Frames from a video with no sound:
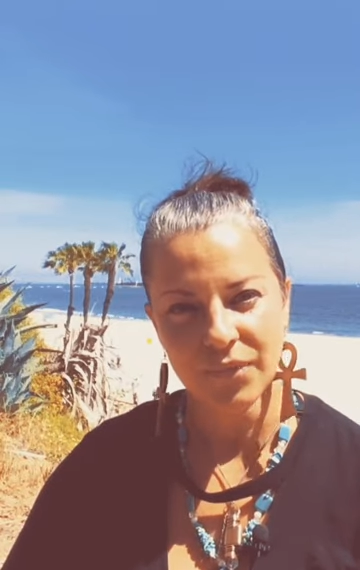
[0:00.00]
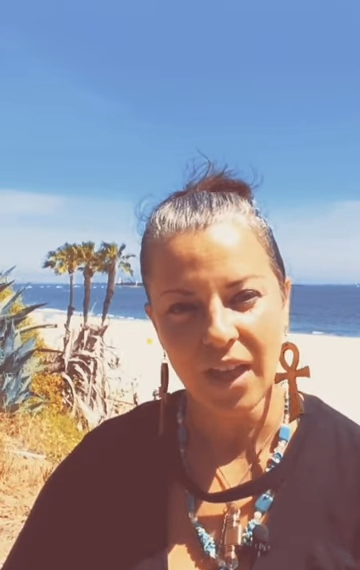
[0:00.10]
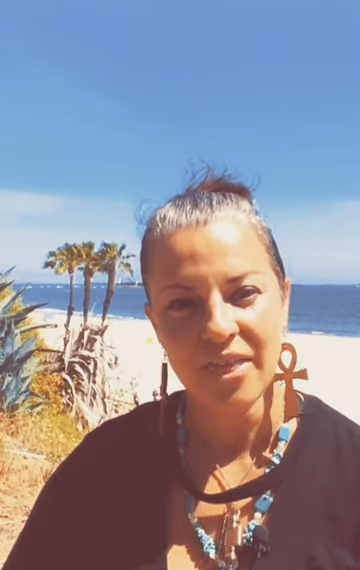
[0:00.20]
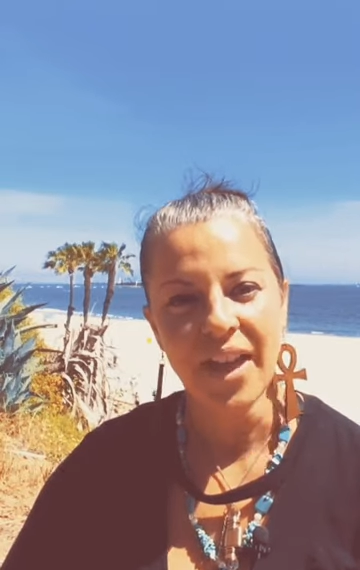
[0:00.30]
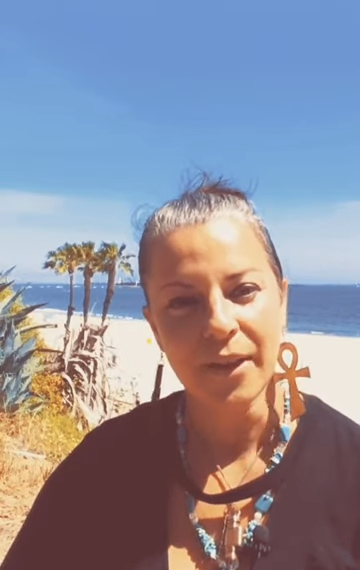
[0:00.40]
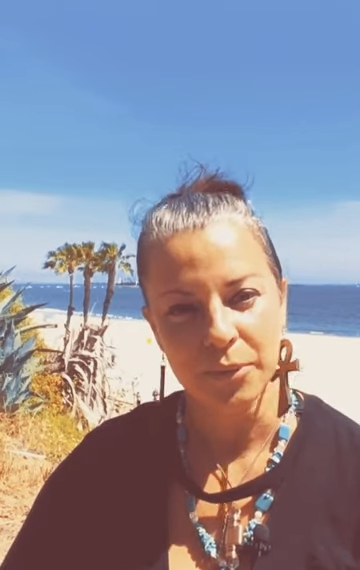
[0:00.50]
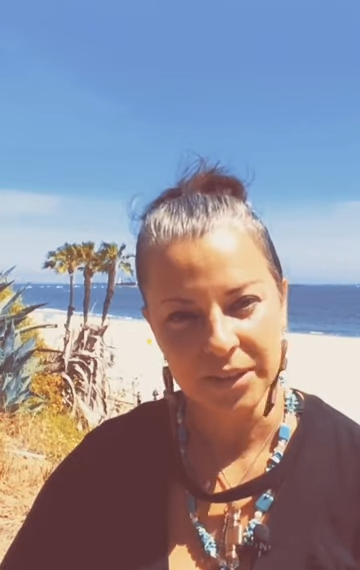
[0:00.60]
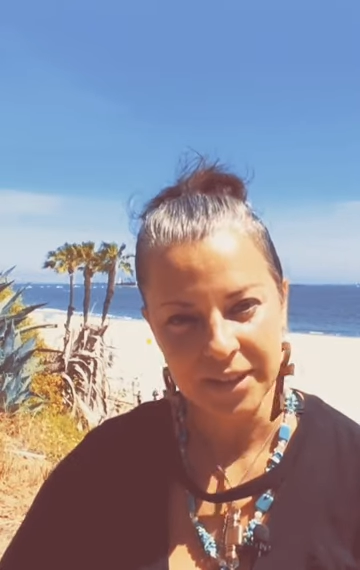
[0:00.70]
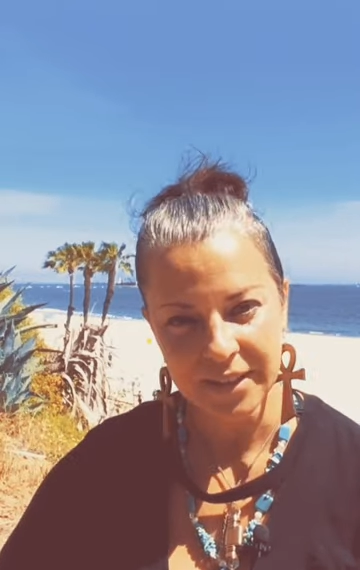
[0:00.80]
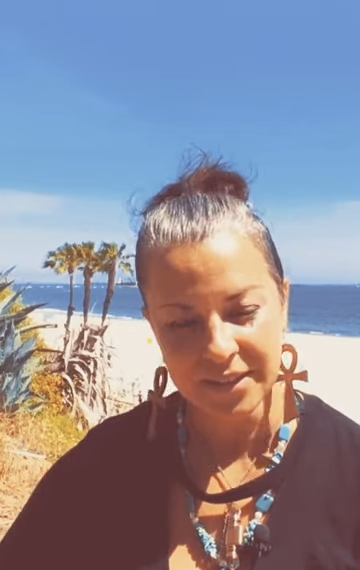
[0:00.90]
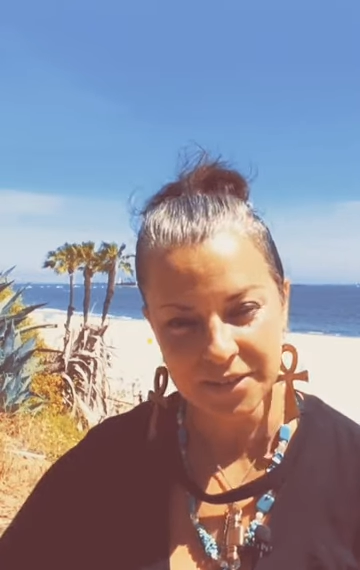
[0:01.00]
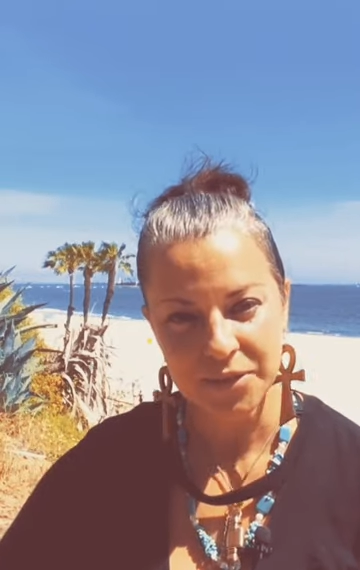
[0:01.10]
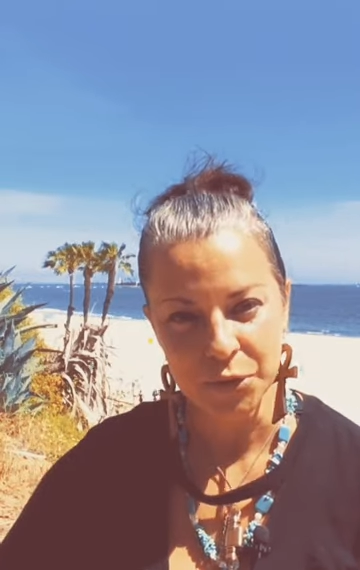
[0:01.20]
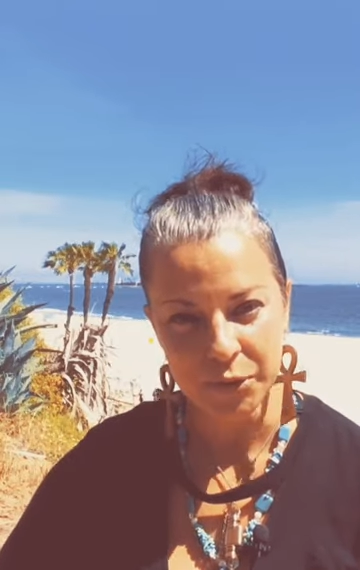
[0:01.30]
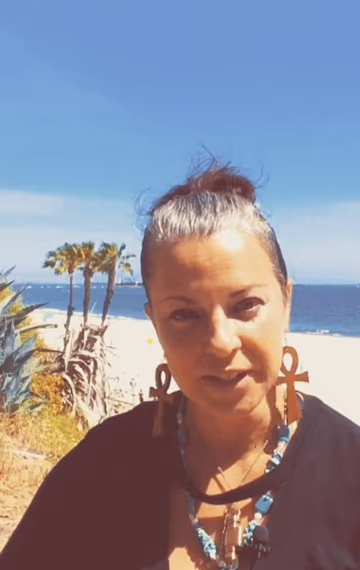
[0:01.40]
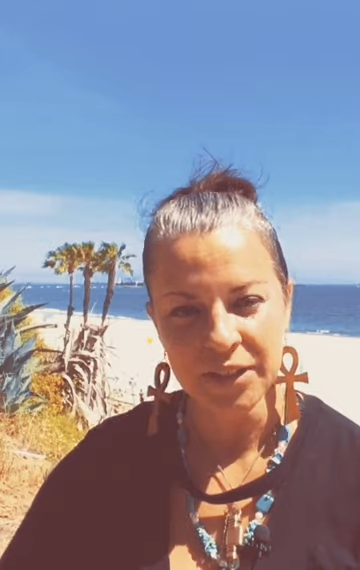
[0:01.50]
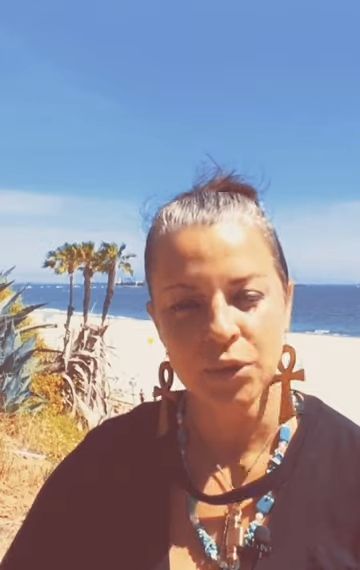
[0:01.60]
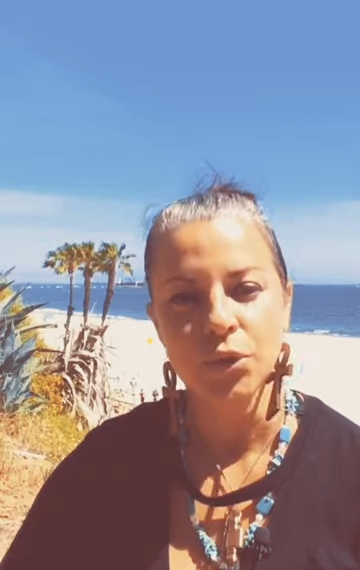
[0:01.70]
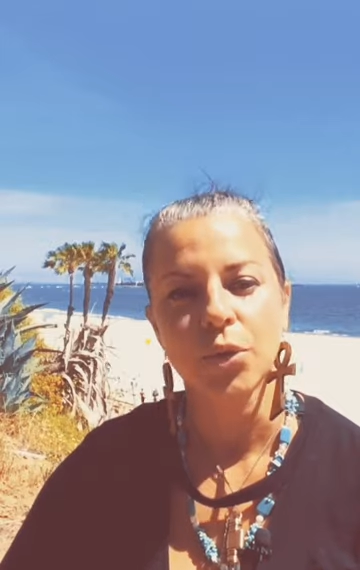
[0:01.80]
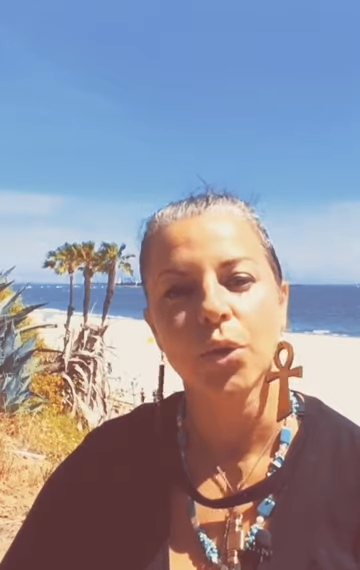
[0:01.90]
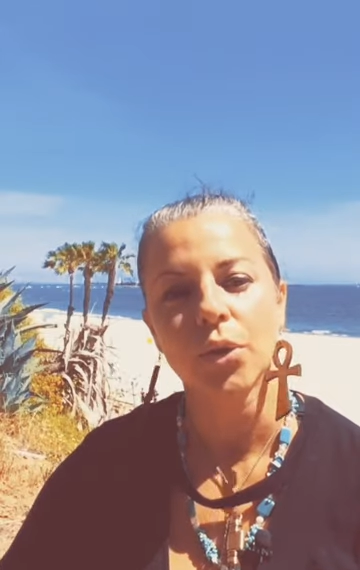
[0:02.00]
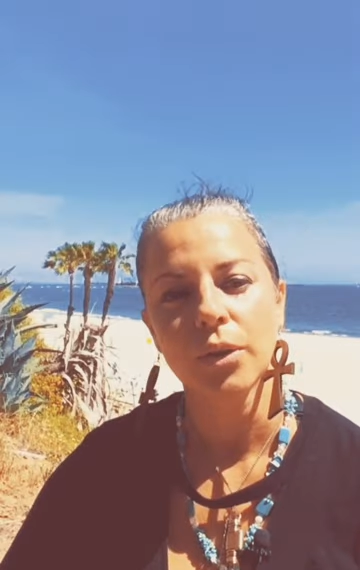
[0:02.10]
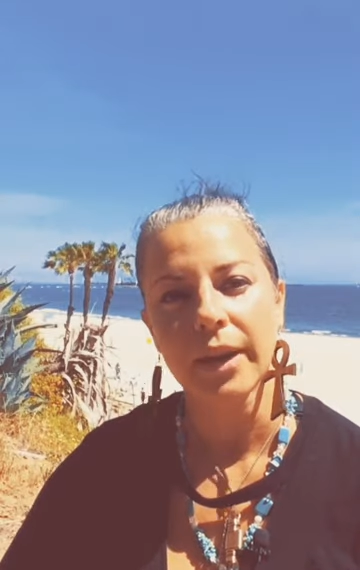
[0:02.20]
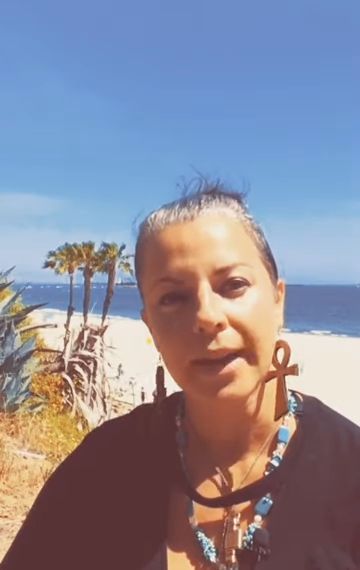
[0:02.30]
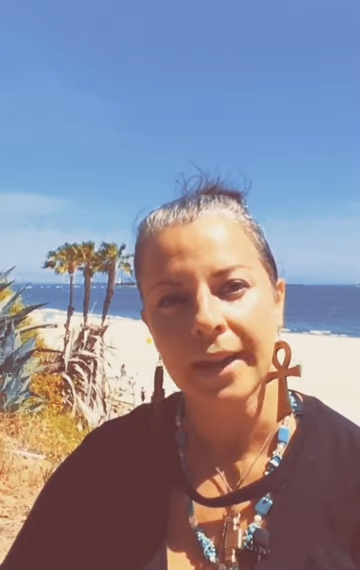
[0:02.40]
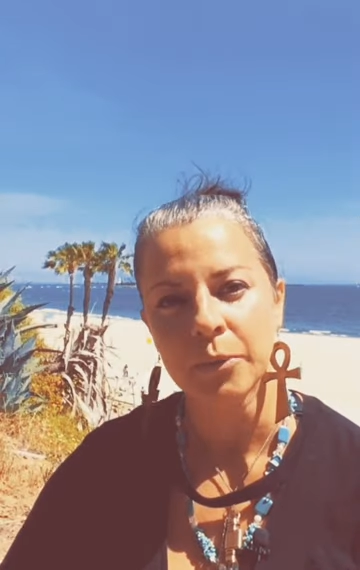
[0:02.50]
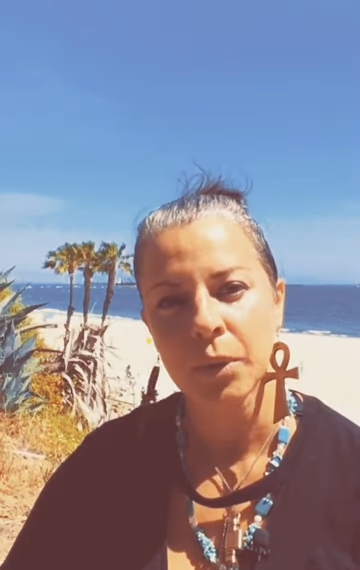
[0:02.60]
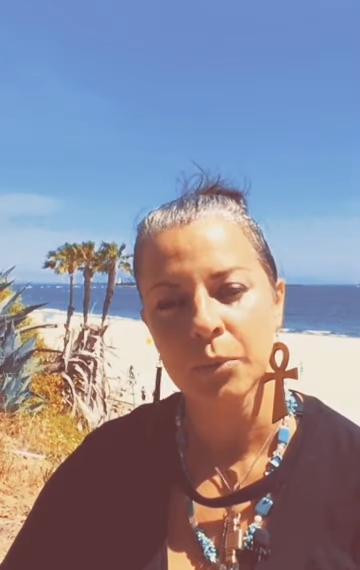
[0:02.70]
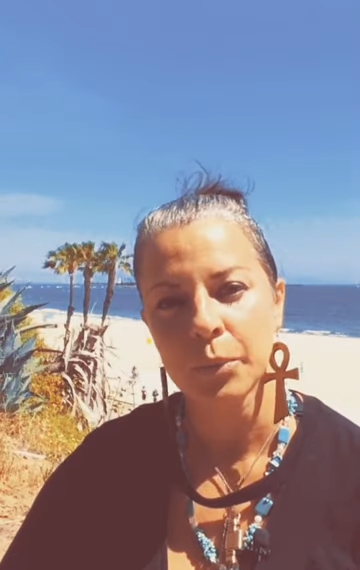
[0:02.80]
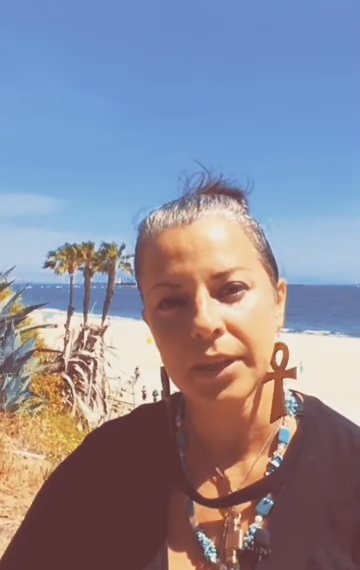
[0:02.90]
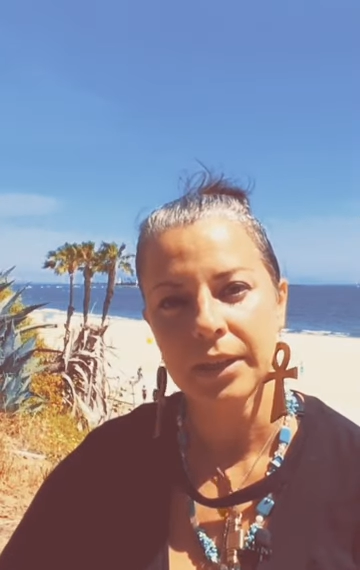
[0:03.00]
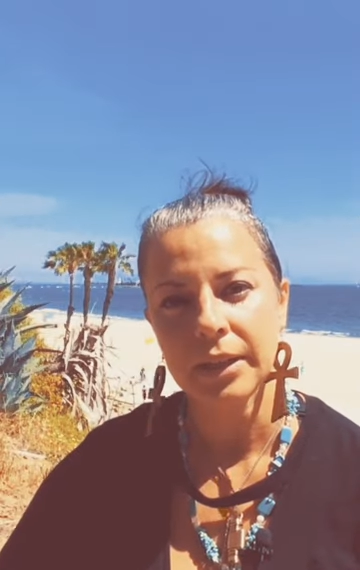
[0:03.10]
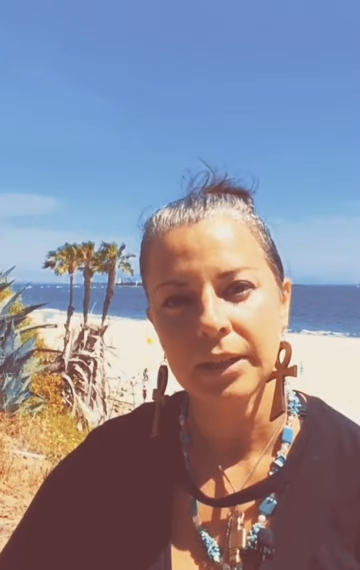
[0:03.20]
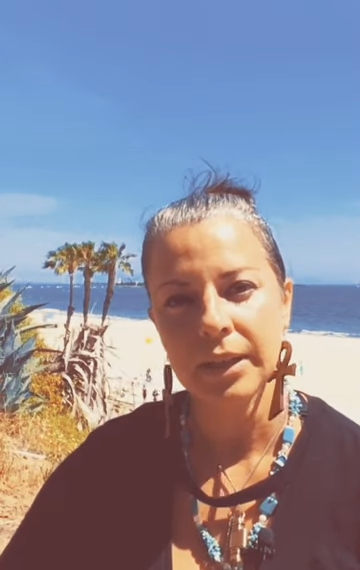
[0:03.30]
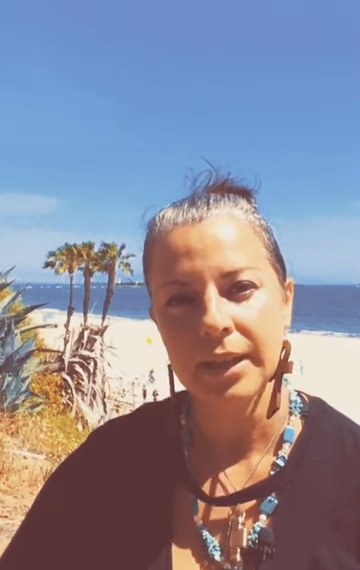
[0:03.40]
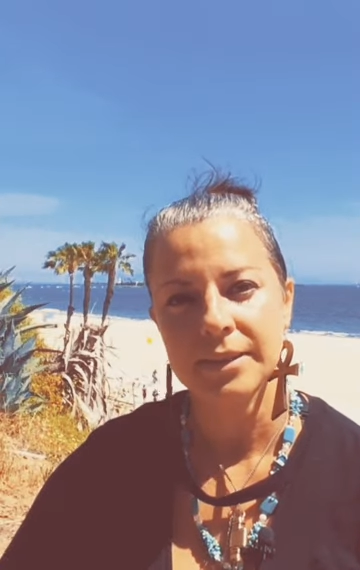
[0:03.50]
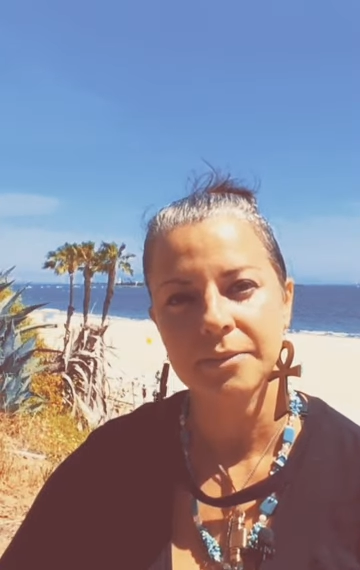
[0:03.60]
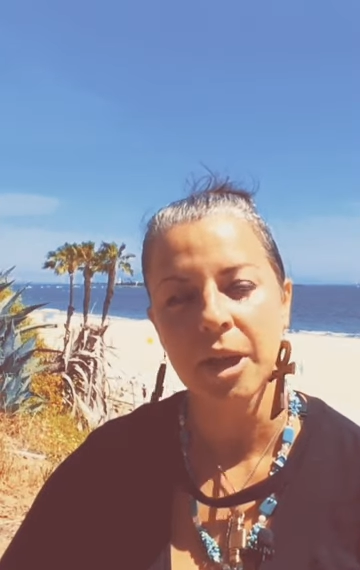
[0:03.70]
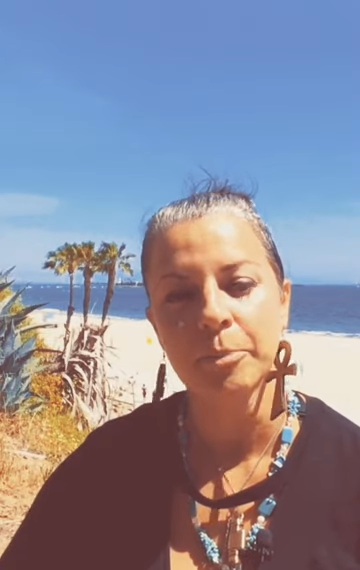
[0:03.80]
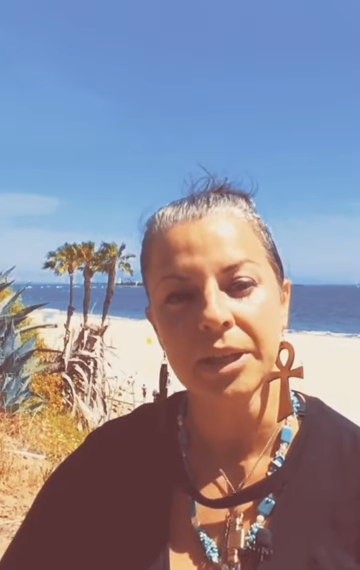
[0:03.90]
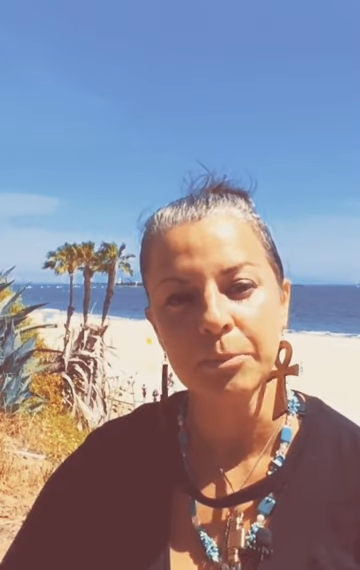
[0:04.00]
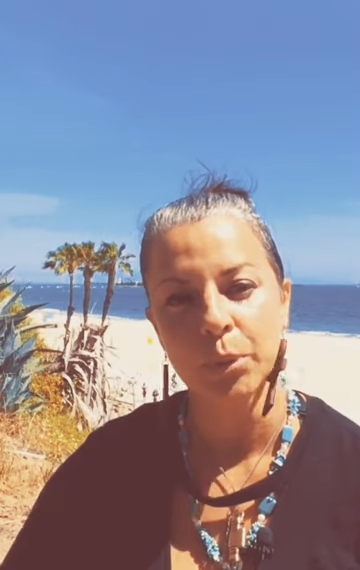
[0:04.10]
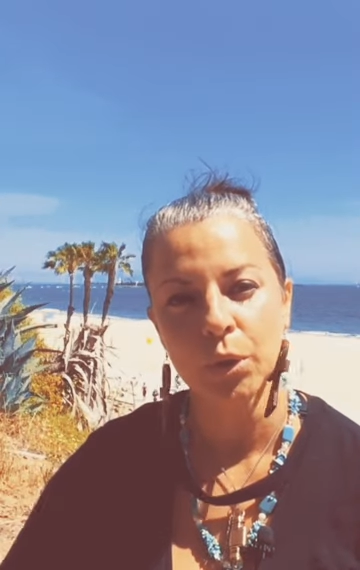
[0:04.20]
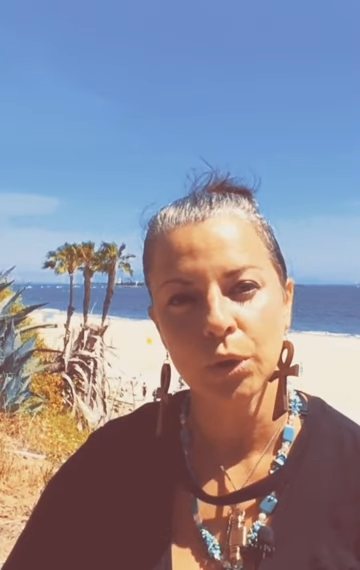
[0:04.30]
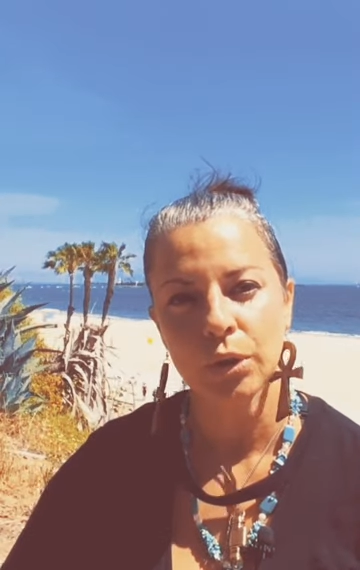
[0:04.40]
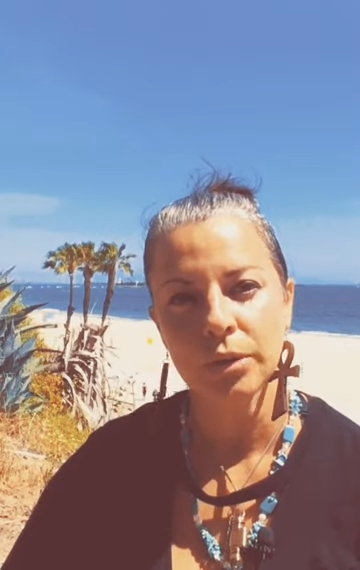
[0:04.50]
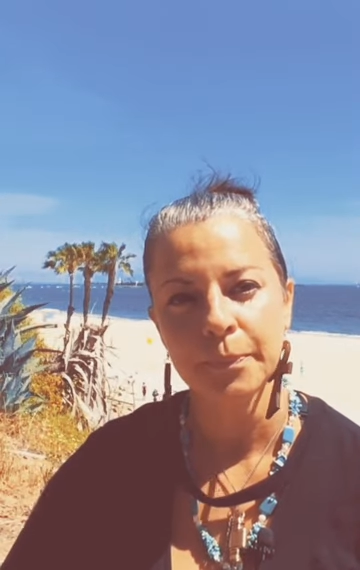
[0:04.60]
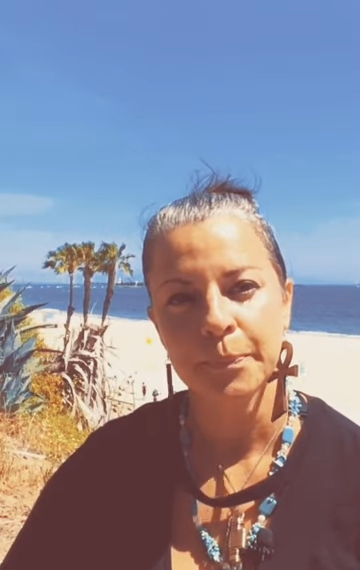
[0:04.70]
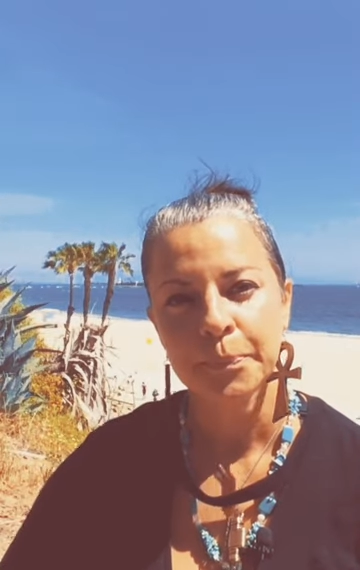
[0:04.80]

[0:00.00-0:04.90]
really is truly in control. And when we as a people,